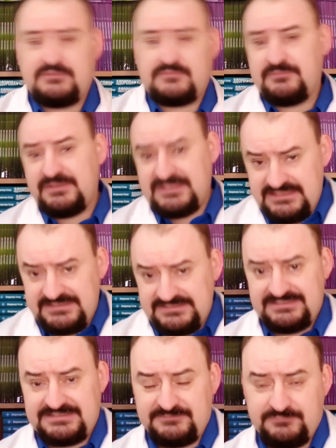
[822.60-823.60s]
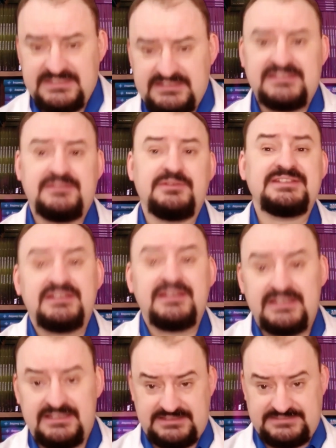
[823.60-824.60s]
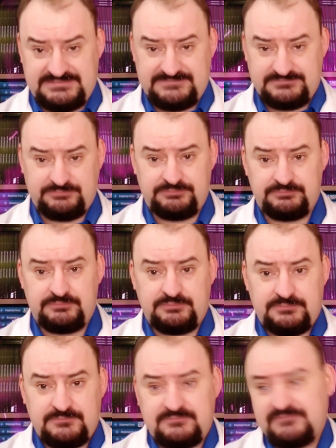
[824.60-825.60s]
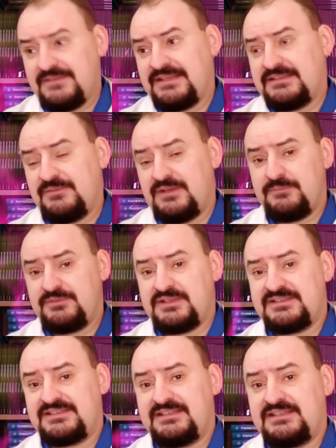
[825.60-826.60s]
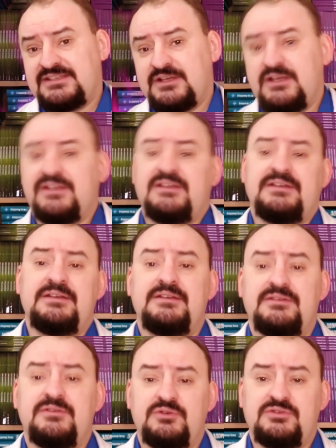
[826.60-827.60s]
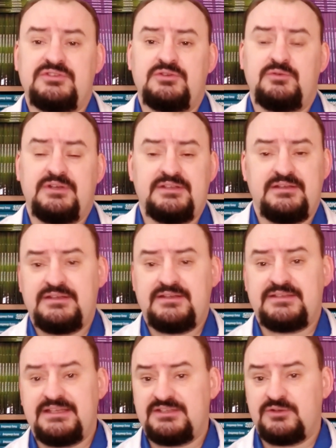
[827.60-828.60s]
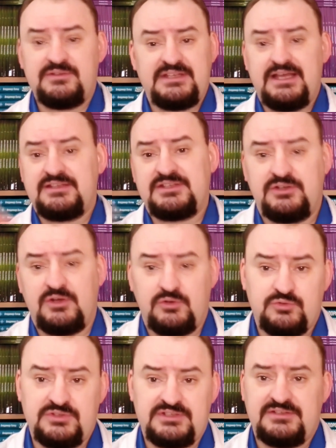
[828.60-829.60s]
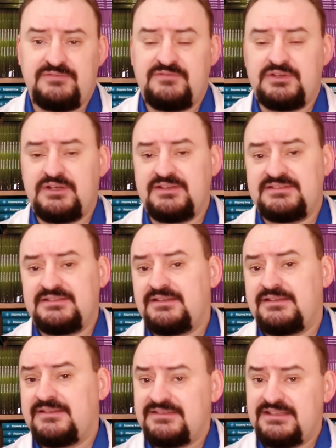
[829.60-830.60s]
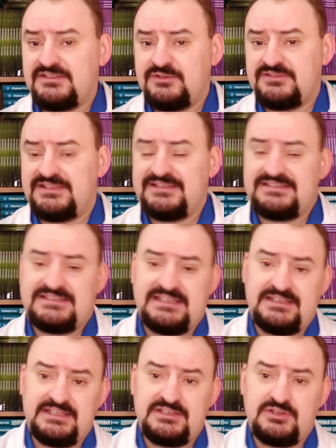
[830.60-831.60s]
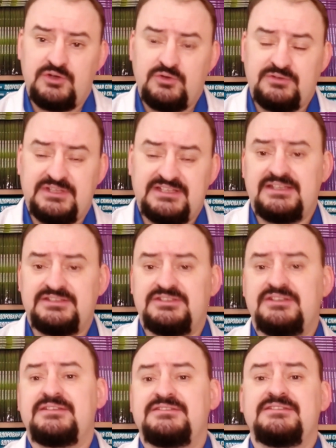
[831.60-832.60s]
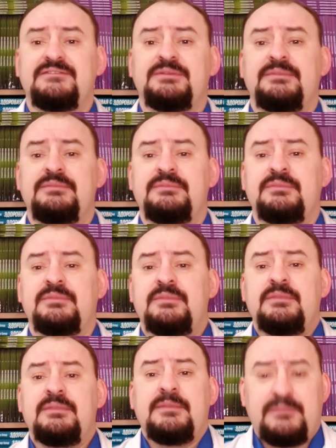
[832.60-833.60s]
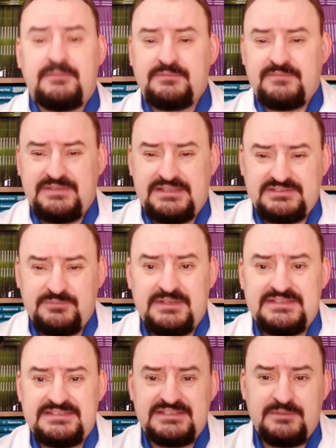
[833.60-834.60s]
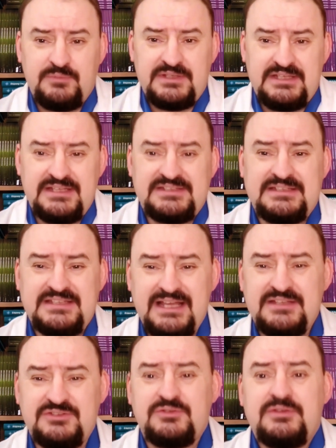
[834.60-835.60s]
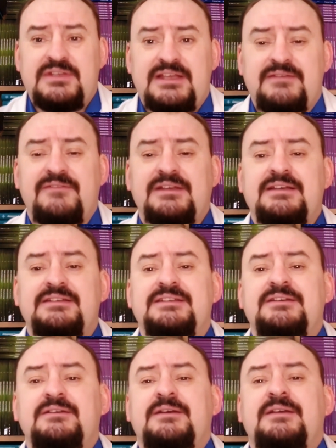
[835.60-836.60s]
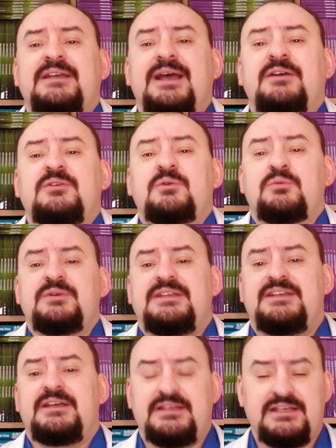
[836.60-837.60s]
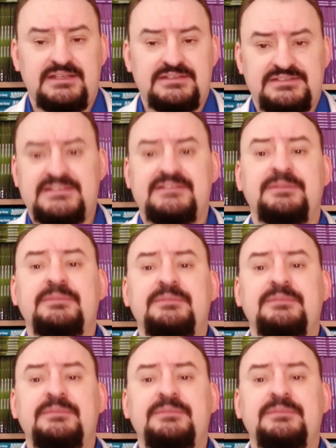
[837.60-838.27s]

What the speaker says: Resistance means resilience. It's when a person is hardened, used to it, they don't catch a cold in the frost, they don't get sick in cold conditions. It's when someone has a natural defense, natural resilience.